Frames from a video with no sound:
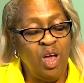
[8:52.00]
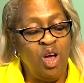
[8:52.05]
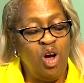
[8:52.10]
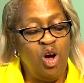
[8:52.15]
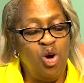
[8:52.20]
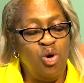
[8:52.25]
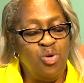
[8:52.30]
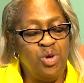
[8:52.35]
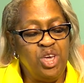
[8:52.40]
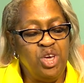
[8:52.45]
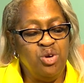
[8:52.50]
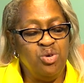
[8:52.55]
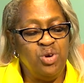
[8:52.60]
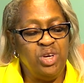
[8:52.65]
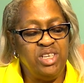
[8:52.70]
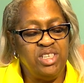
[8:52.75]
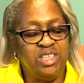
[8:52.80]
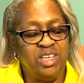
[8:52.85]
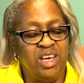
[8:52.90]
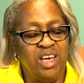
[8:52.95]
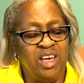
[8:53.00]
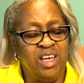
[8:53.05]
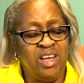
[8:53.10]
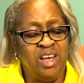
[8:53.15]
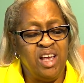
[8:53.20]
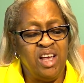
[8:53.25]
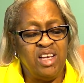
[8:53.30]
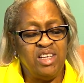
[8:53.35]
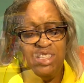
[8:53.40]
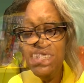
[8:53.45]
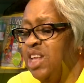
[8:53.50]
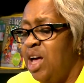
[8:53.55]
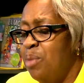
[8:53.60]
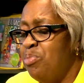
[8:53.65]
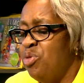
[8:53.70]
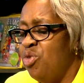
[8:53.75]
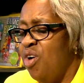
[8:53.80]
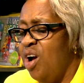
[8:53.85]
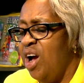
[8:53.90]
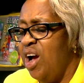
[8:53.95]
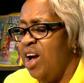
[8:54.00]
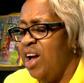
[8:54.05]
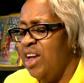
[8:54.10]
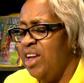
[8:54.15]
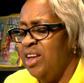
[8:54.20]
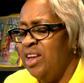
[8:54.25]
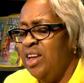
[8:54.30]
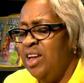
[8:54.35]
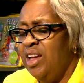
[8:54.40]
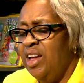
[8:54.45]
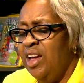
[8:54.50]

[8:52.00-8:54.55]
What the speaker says: Oh, Huey said, stop crying.